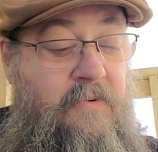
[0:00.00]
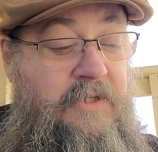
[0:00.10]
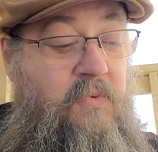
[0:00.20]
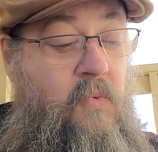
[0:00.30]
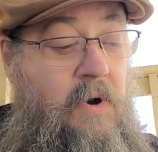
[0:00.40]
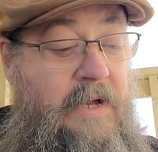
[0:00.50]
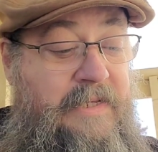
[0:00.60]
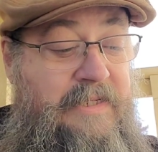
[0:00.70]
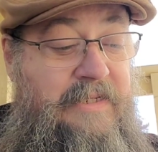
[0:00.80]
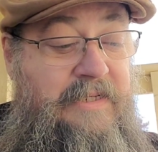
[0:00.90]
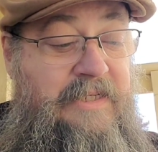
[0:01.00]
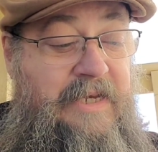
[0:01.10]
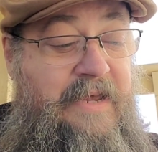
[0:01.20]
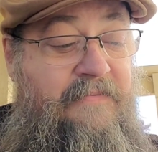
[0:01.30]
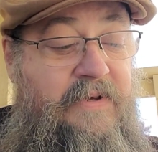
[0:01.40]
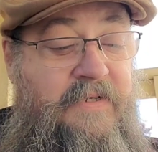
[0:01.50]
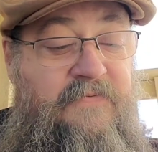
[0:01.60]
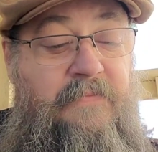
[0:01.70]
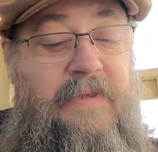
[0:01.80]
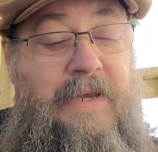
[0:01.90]
which once saved us
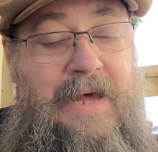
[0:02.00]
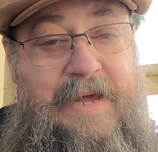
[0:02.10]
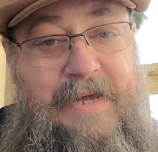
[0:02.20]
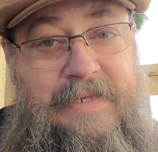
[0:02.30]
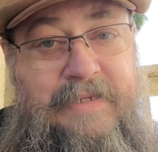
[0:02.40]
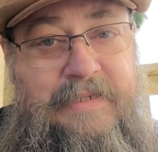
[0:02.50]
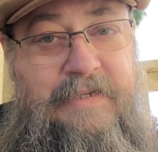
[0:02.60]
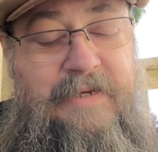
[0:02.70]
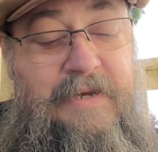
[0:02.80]
from the lions,